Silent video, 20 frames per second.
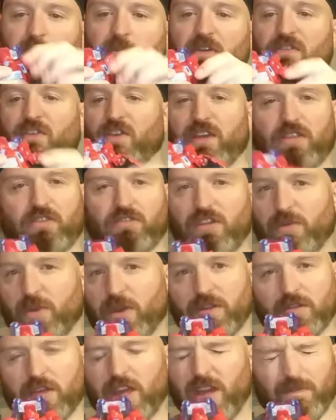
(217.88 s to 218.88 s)
on eBay for like £3,
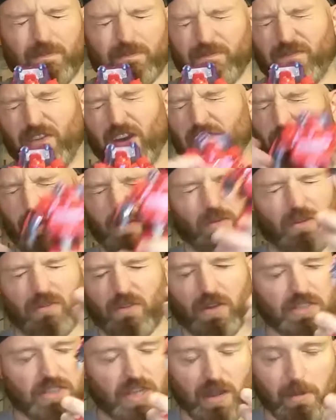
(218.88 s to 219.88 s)
£5,
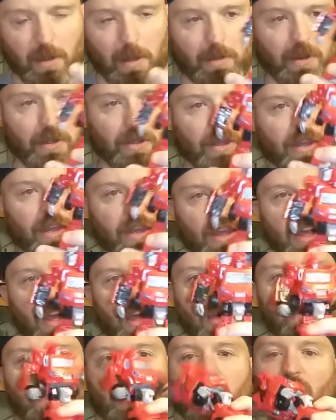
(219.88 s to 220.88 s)
whatever, I can't remember now.
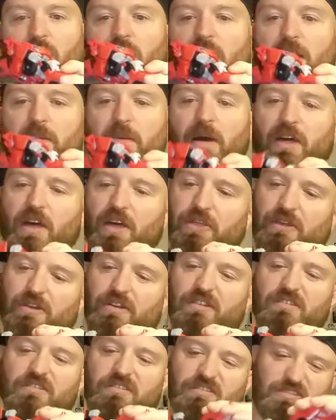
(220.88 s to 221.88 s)
And when I got him, I
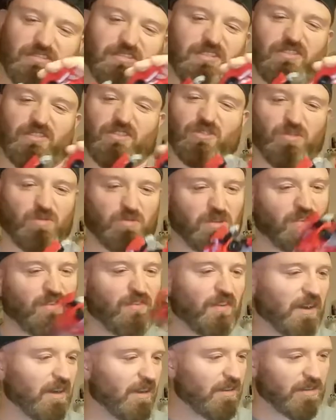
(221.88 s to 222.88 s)
thought, oh, it's a cool wee
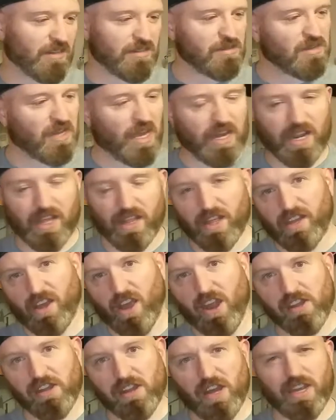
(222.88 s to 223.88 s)
figure. It doesn't get anything like
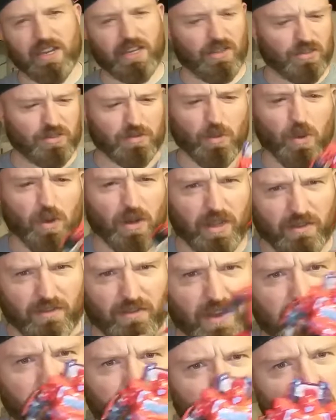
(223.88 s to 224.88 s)
Ironhide. He looks more like
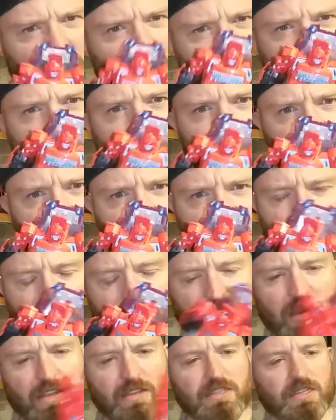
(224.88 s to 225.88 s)
fucking Ross Abbott than
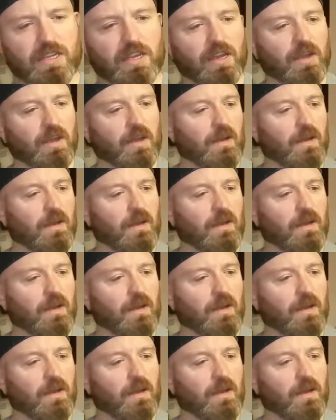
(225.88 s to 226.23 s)
anything else.